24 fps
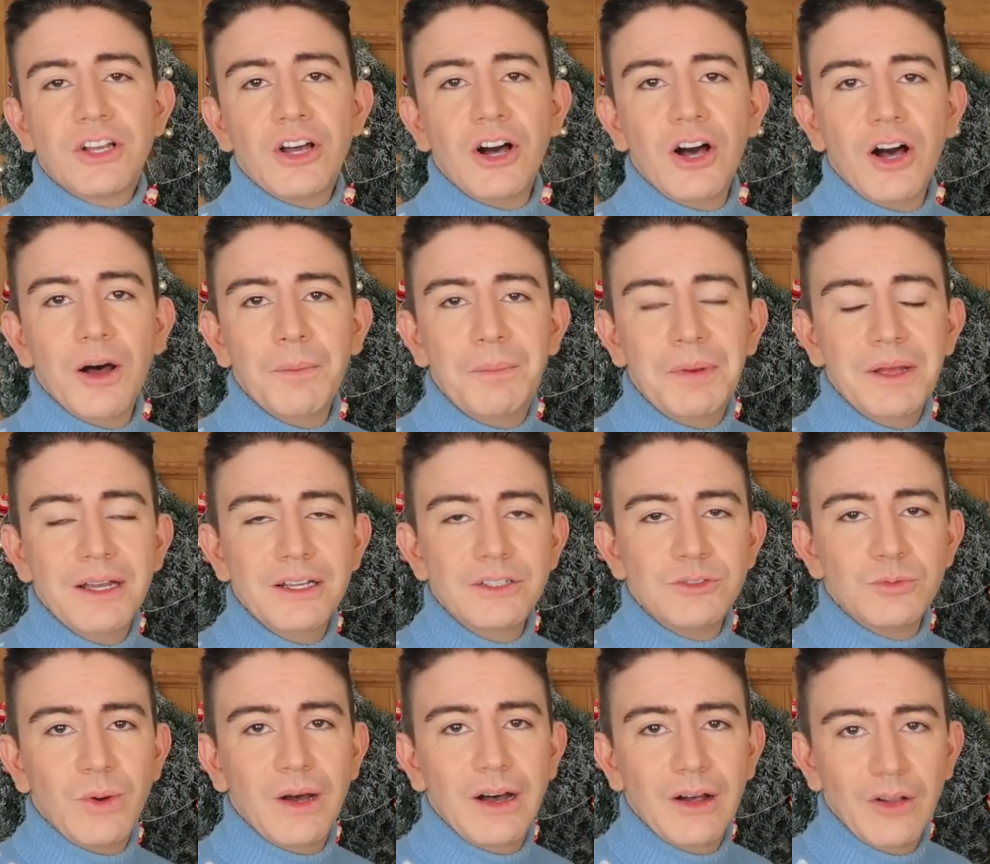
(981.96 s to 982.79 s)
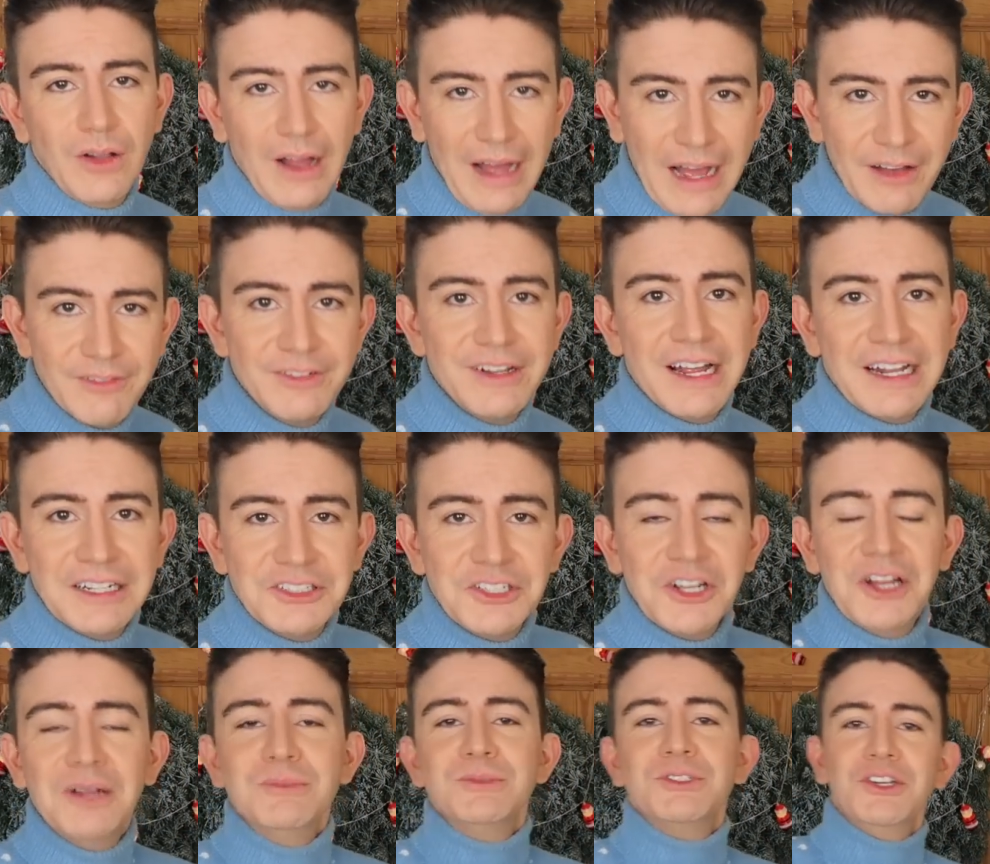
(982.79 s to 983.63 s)
the carpet as well. I haven't had
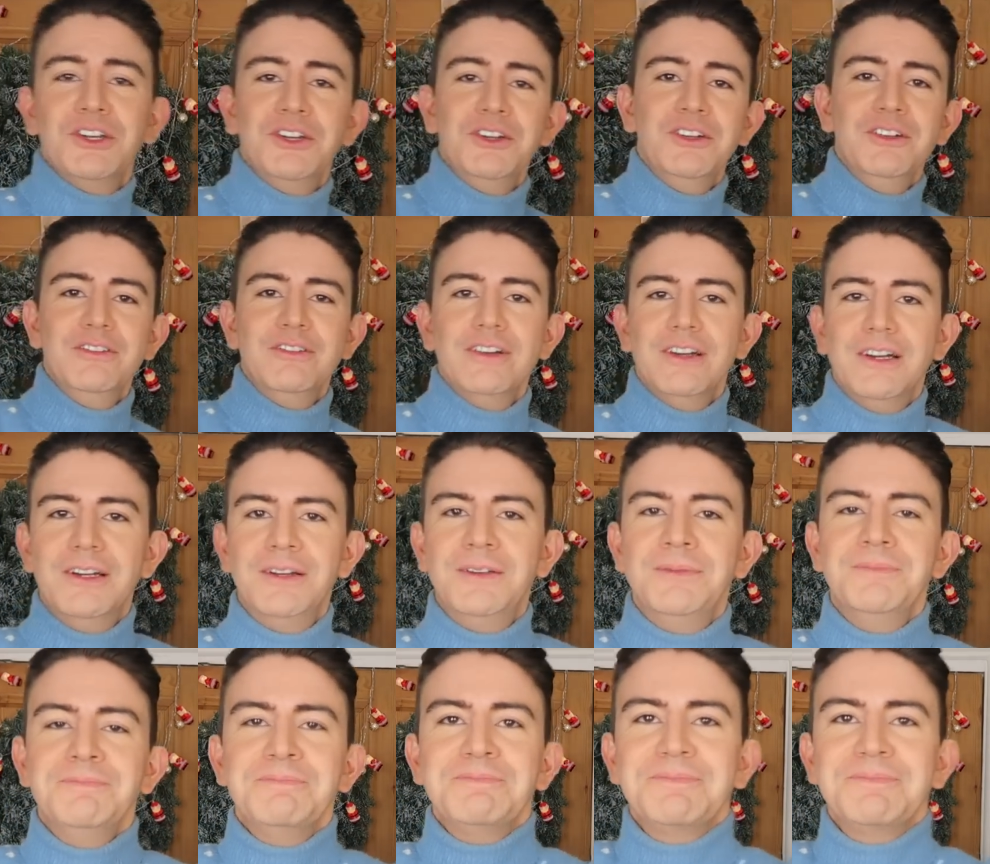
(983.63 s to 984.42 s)
time to hoover.